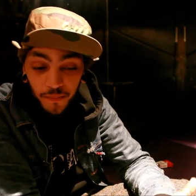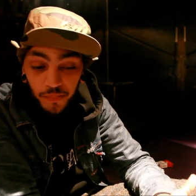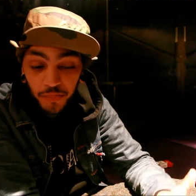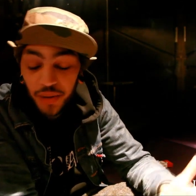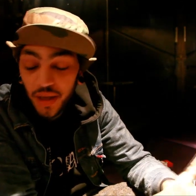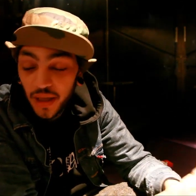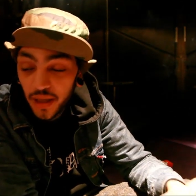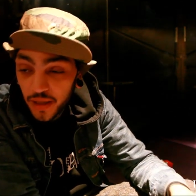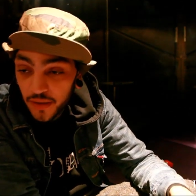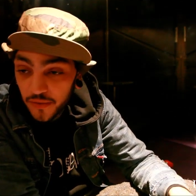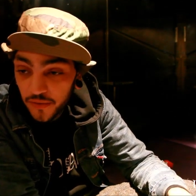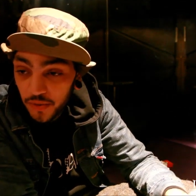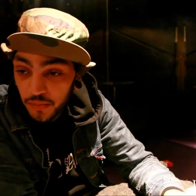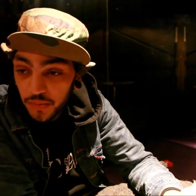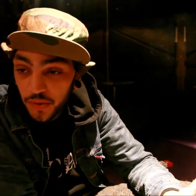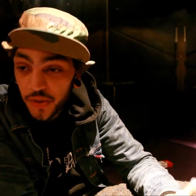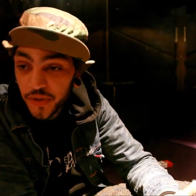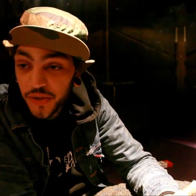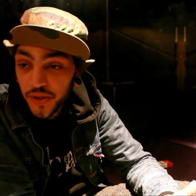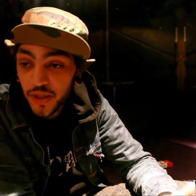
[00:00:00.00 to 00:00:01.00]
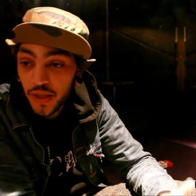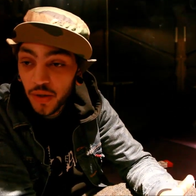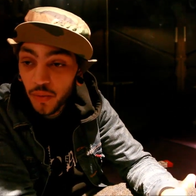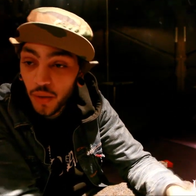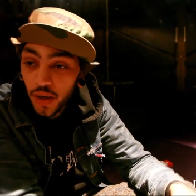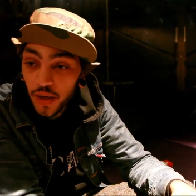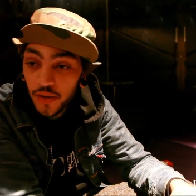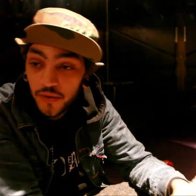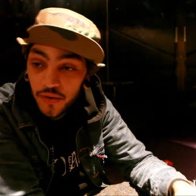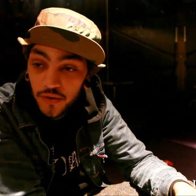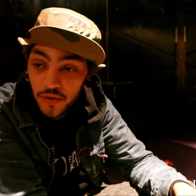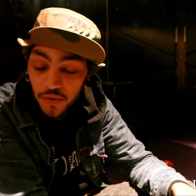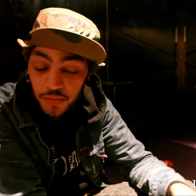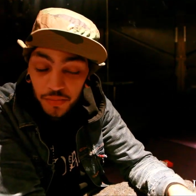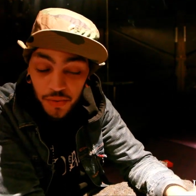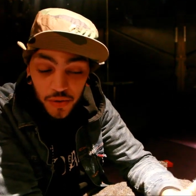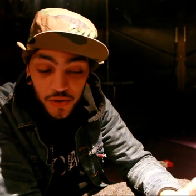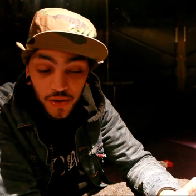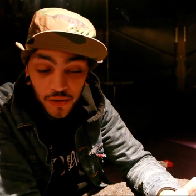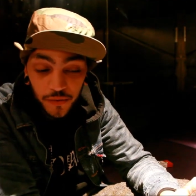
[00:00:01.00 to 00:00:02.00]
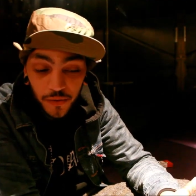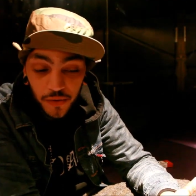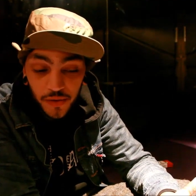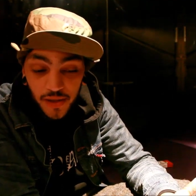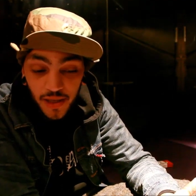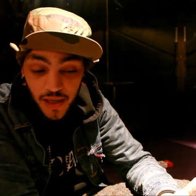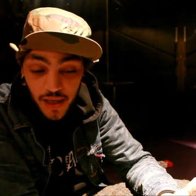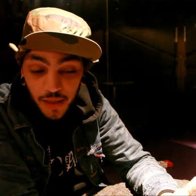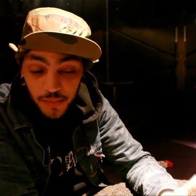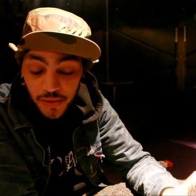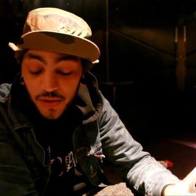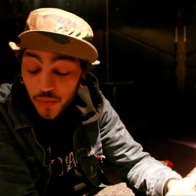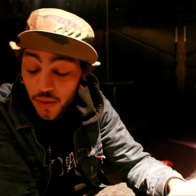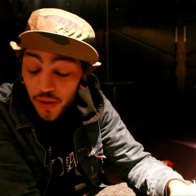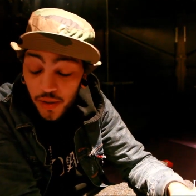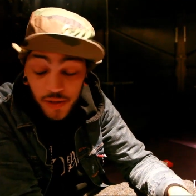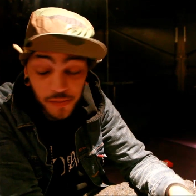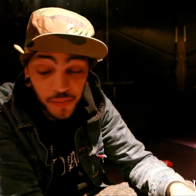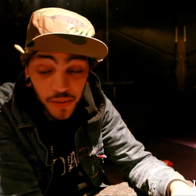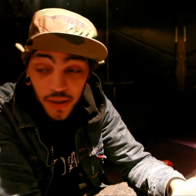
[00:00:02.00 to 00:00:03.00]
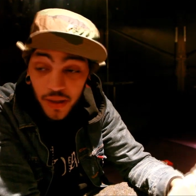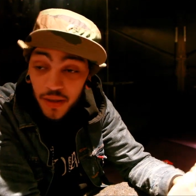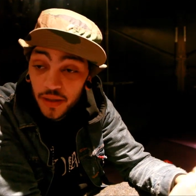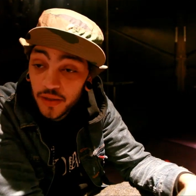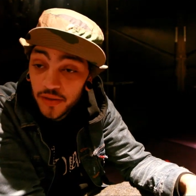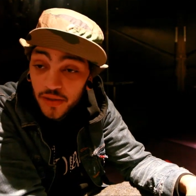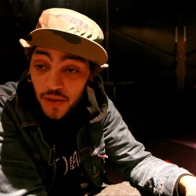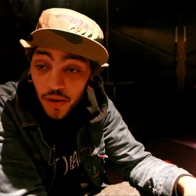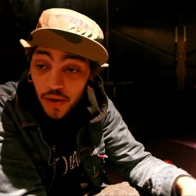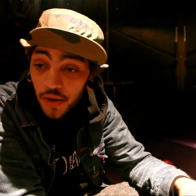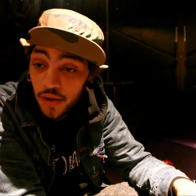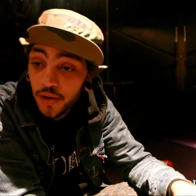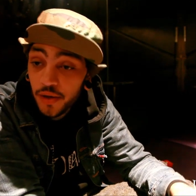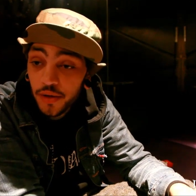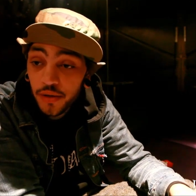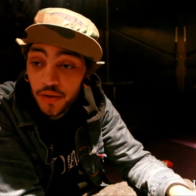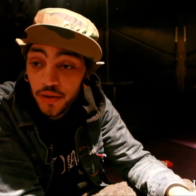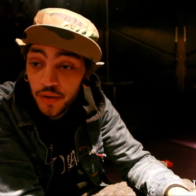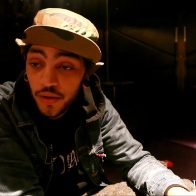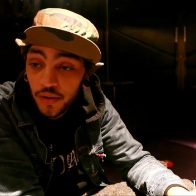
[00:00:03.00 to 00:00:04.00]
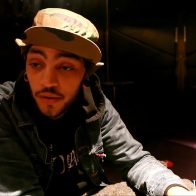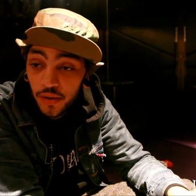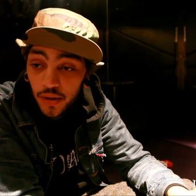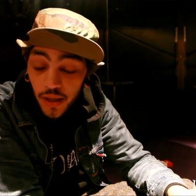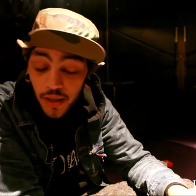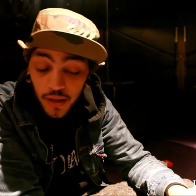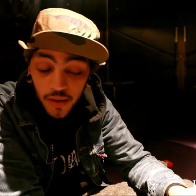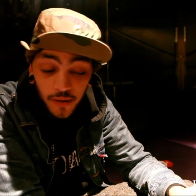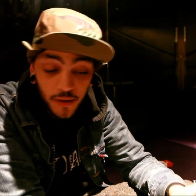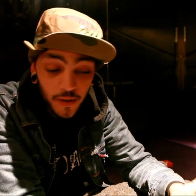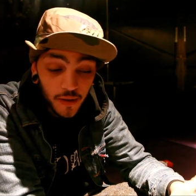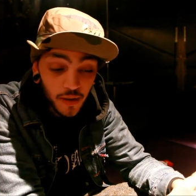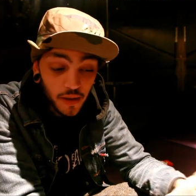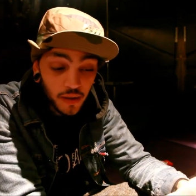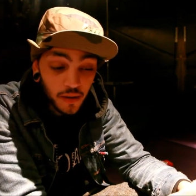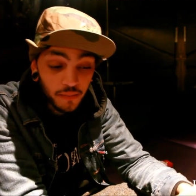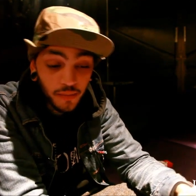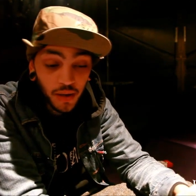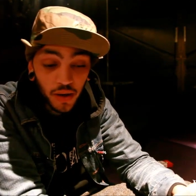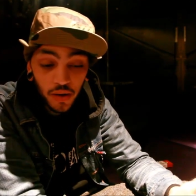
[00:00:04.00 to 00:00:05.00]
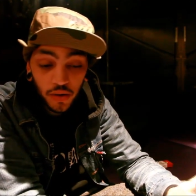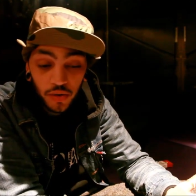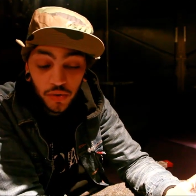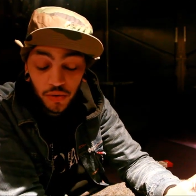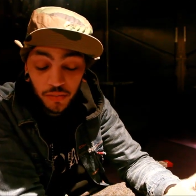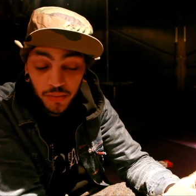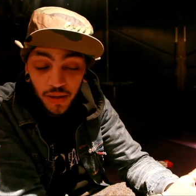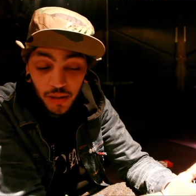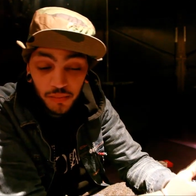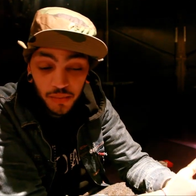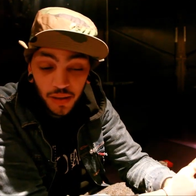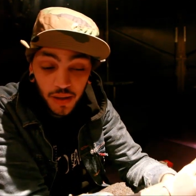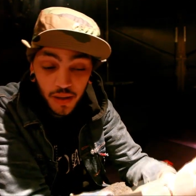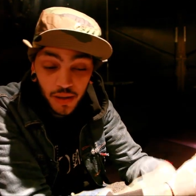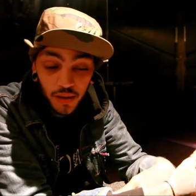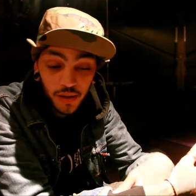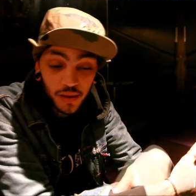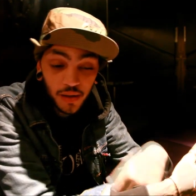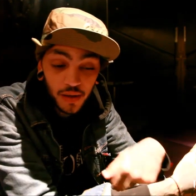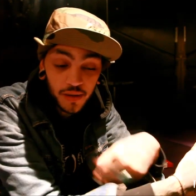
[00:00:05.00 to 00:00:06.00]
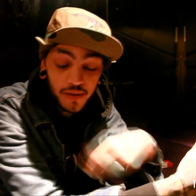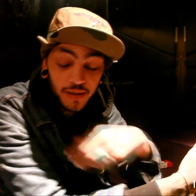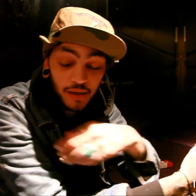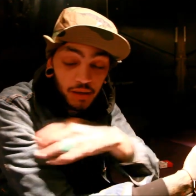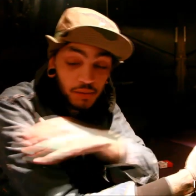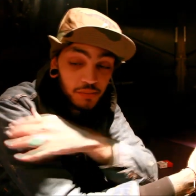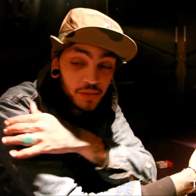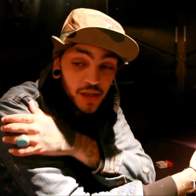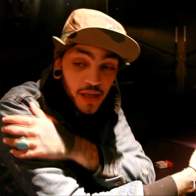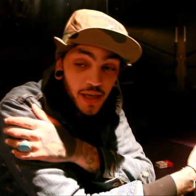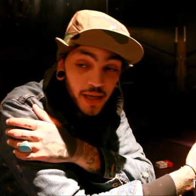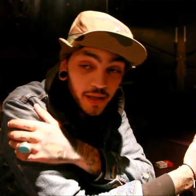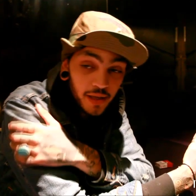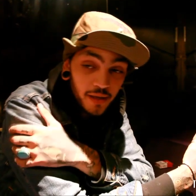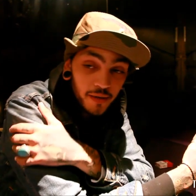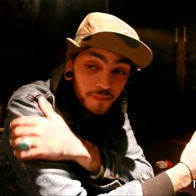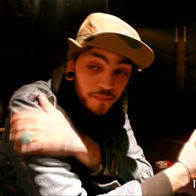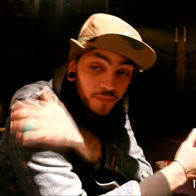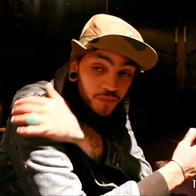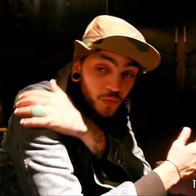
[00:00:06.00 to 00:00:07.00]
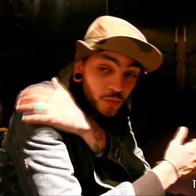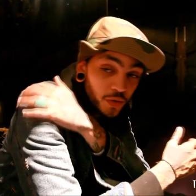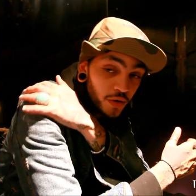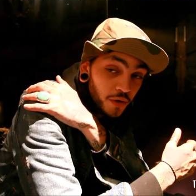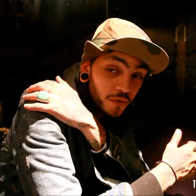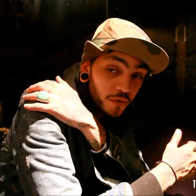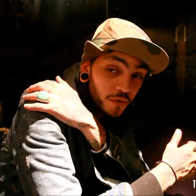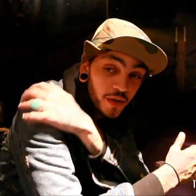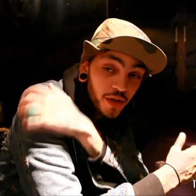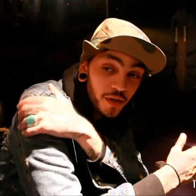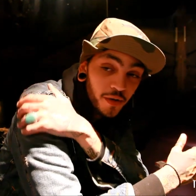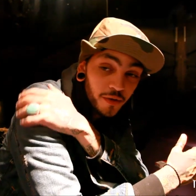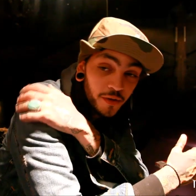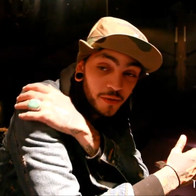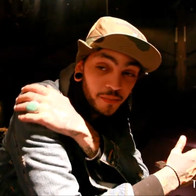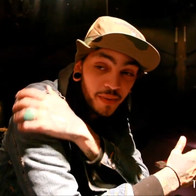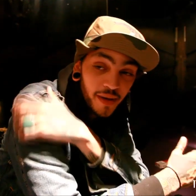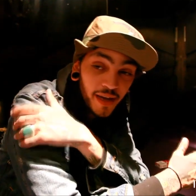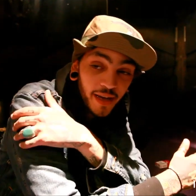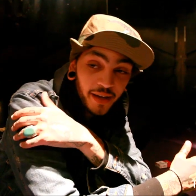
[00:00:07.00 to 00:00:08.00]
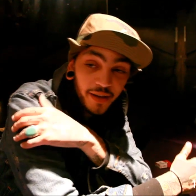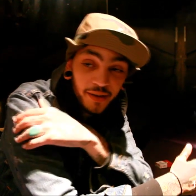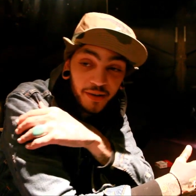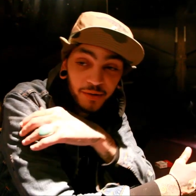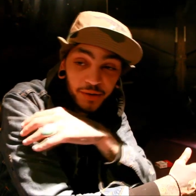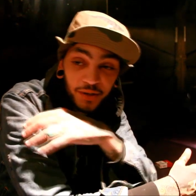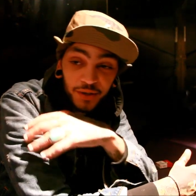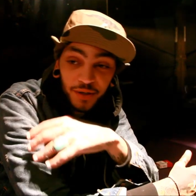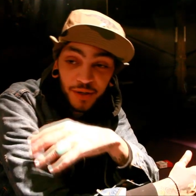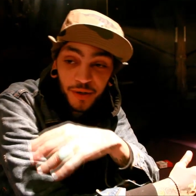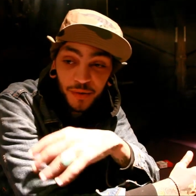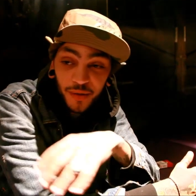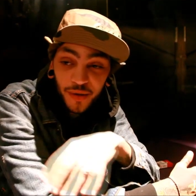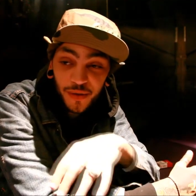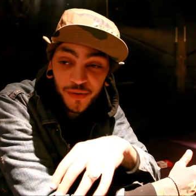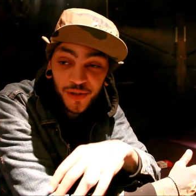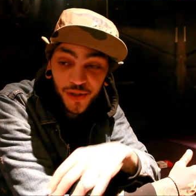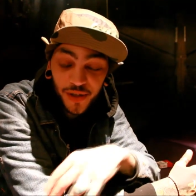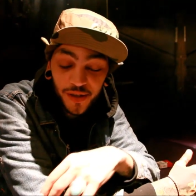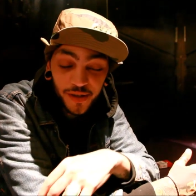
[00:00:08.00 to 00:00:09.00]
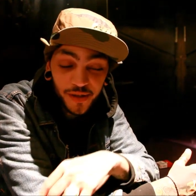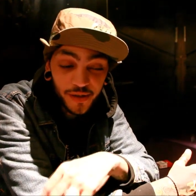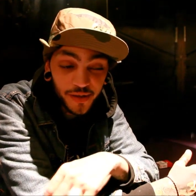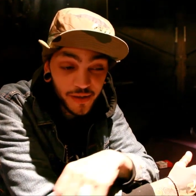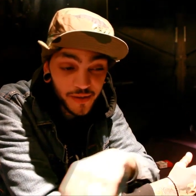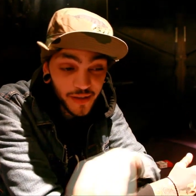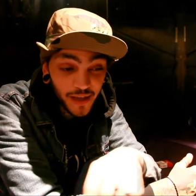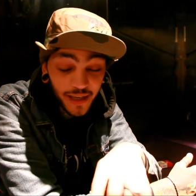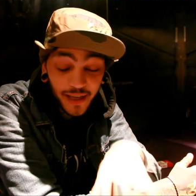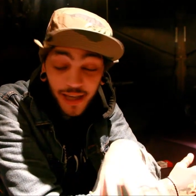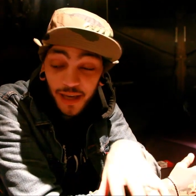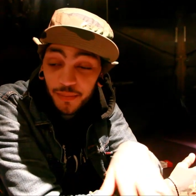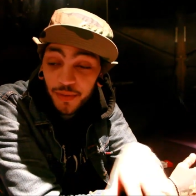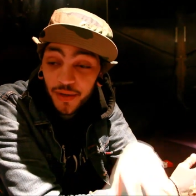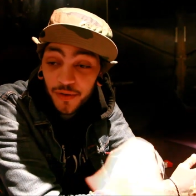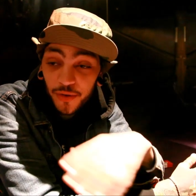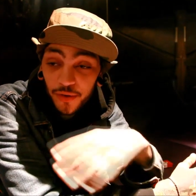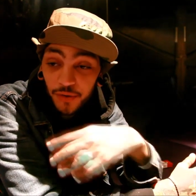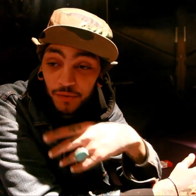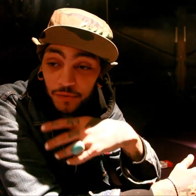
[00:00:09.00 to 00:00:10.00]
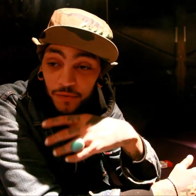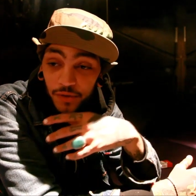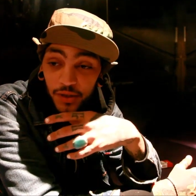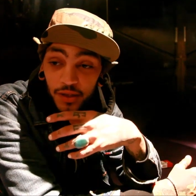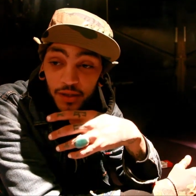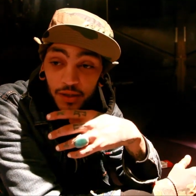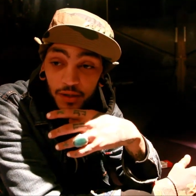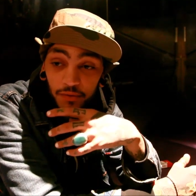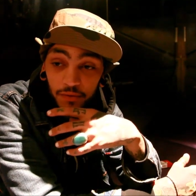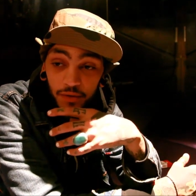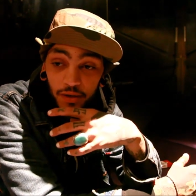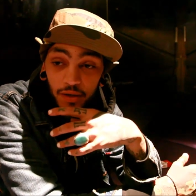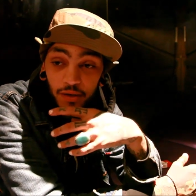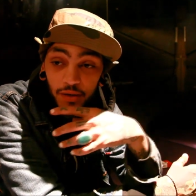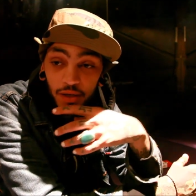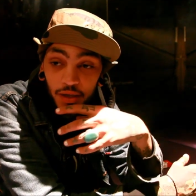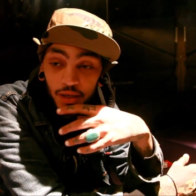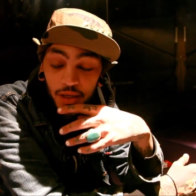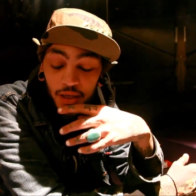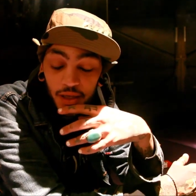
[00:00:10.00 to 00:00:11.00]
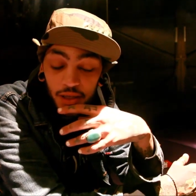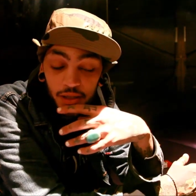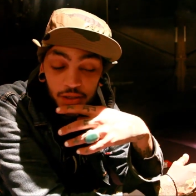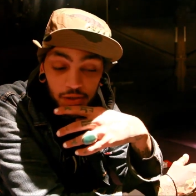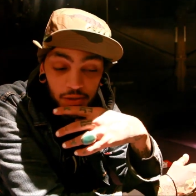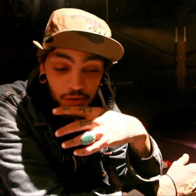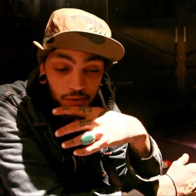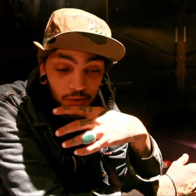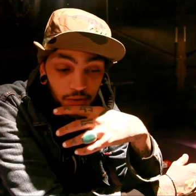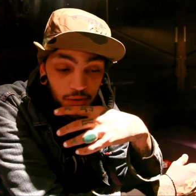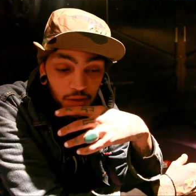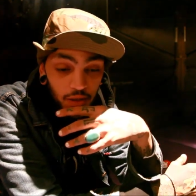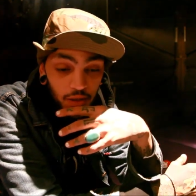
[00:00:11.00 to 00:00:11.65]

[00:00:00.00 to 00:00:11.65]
being into music and wanting to do music full time, as well as being into art, you know, like my uncle made me a denim jacket with graffiti on the back, you know, when I was younger, and that got me into graffiti at a very young age, so